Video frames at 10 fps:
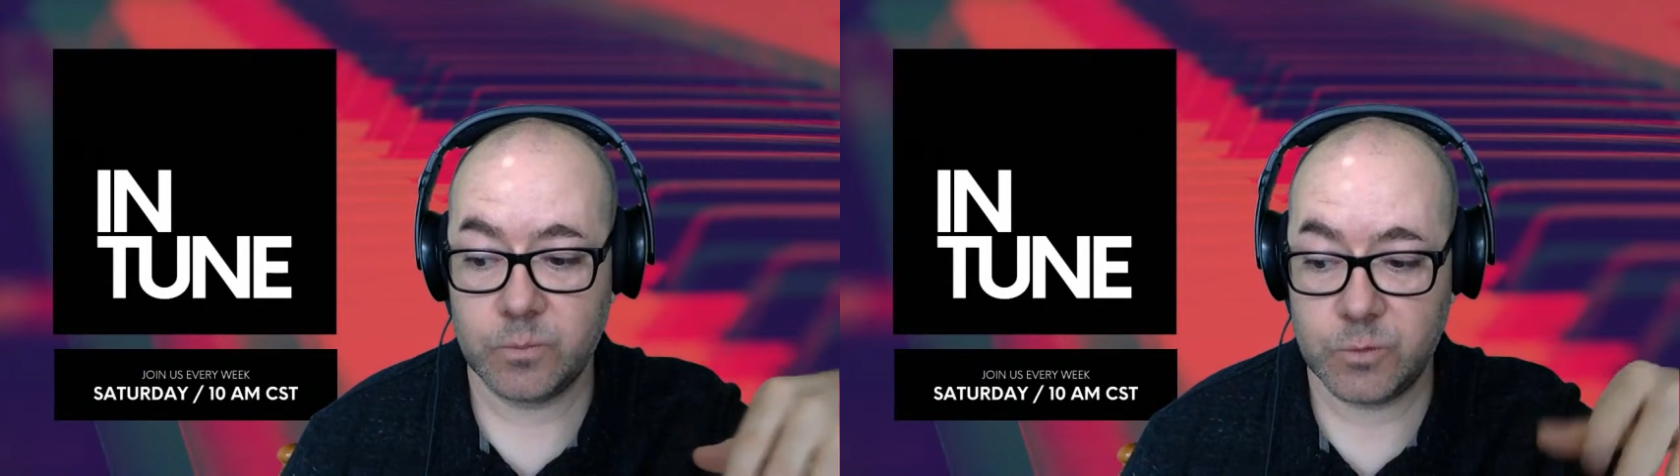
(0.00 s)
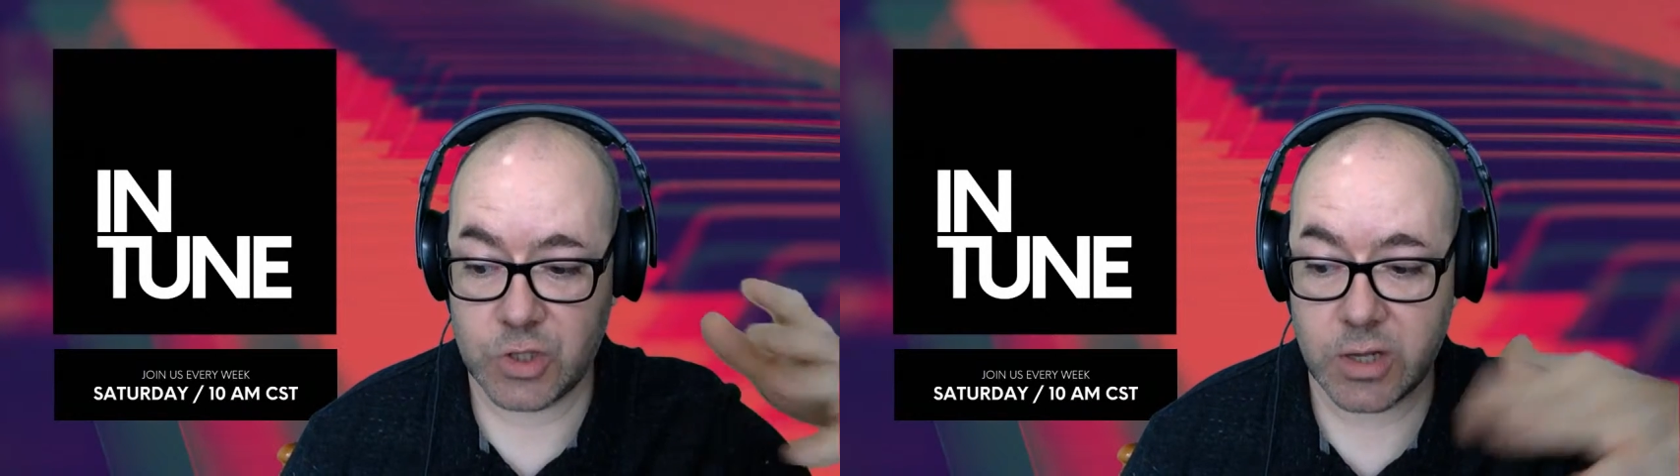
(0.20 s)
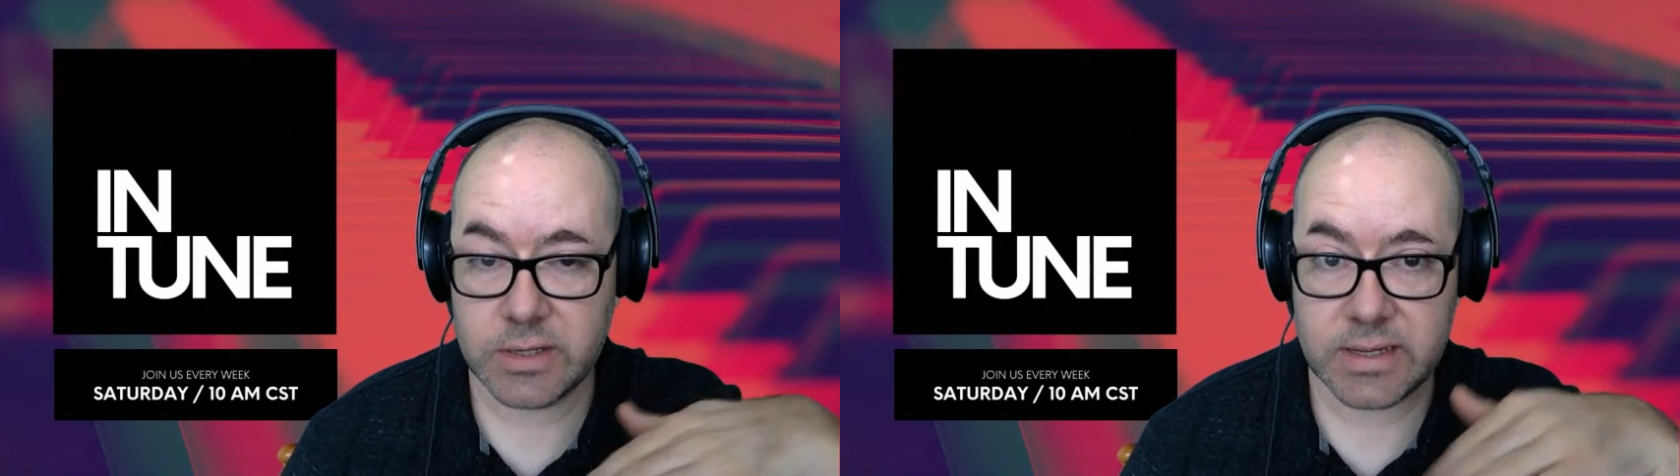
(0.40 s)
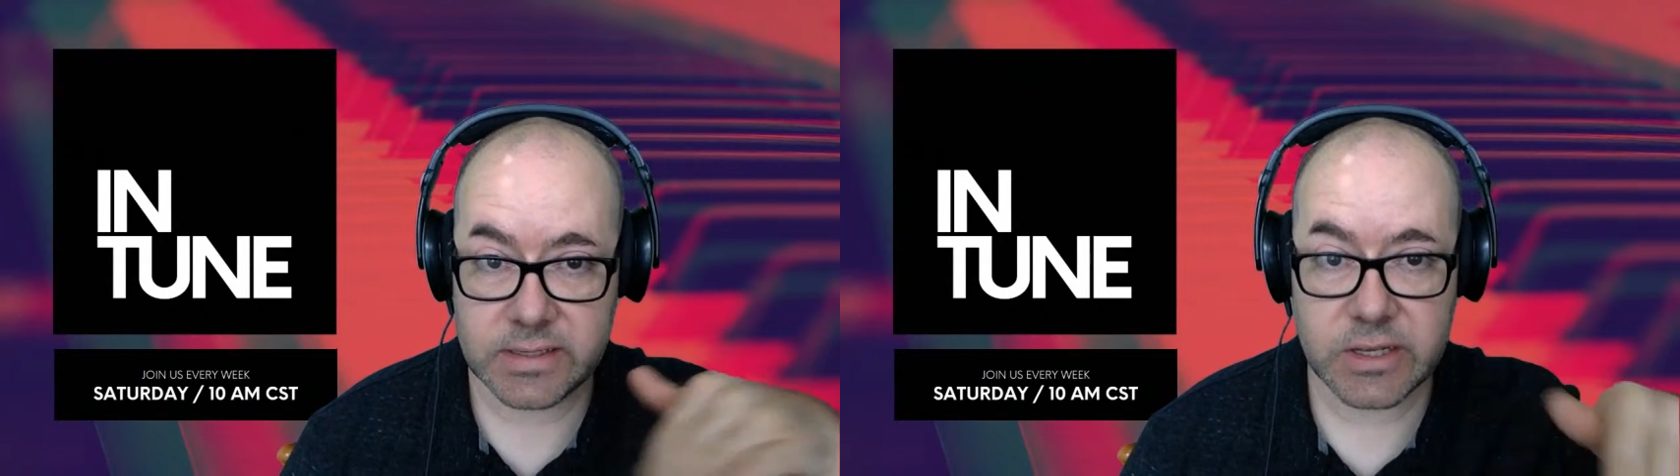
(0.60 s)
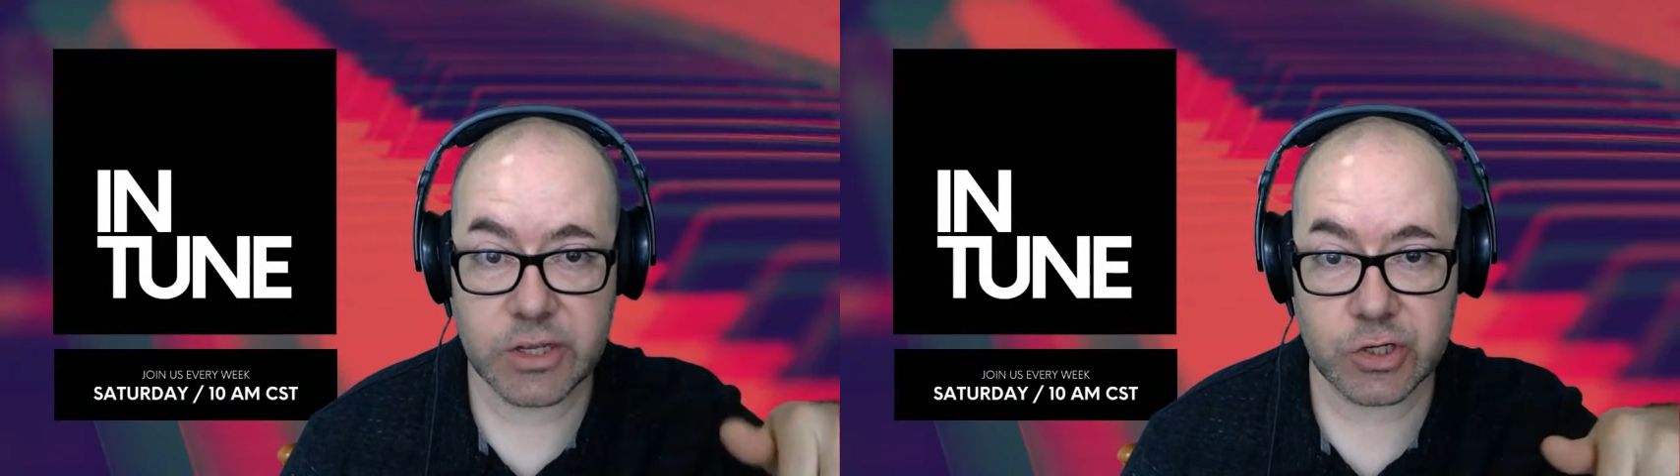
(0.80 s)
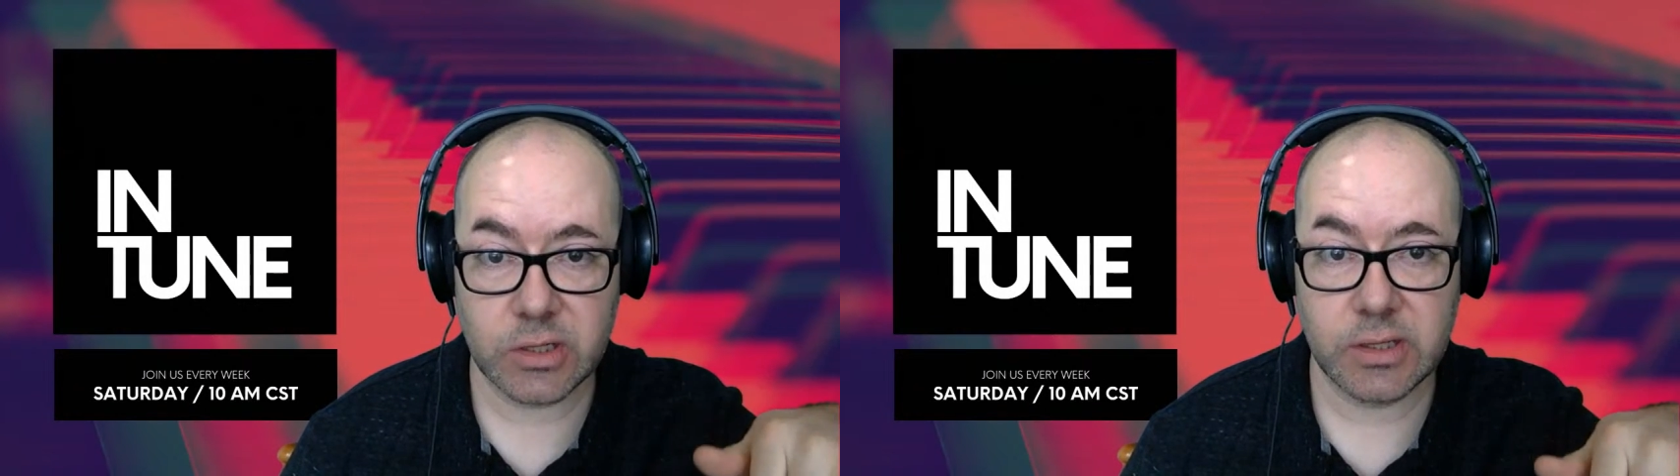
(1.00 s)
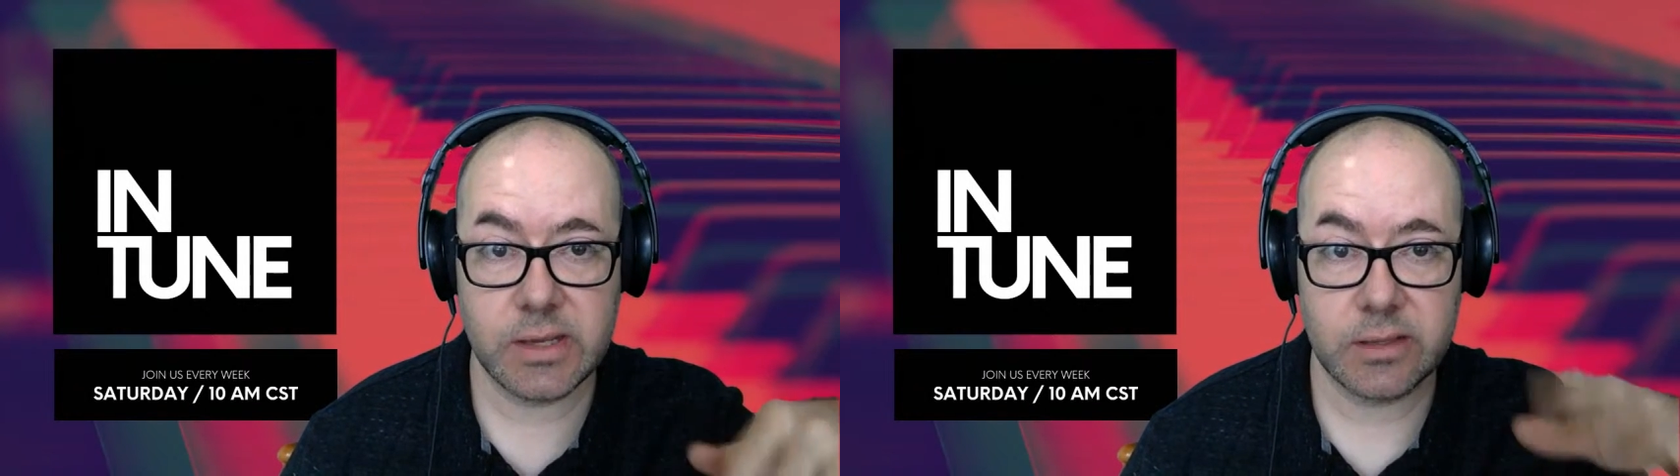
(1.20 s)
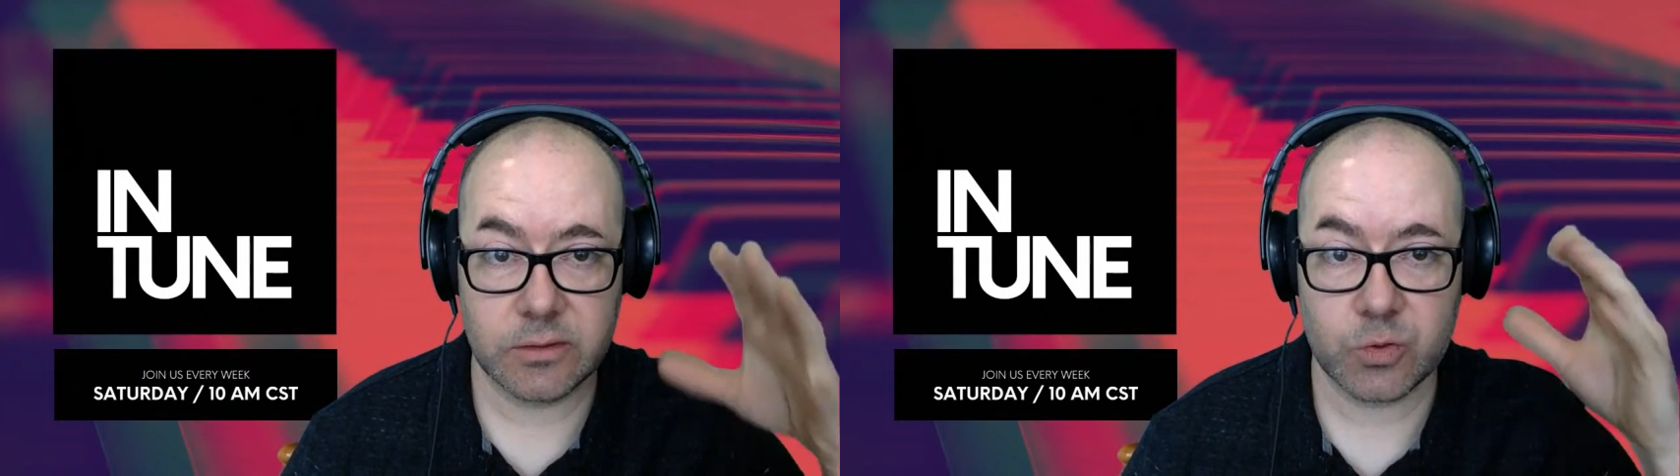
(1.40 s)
done intentionally in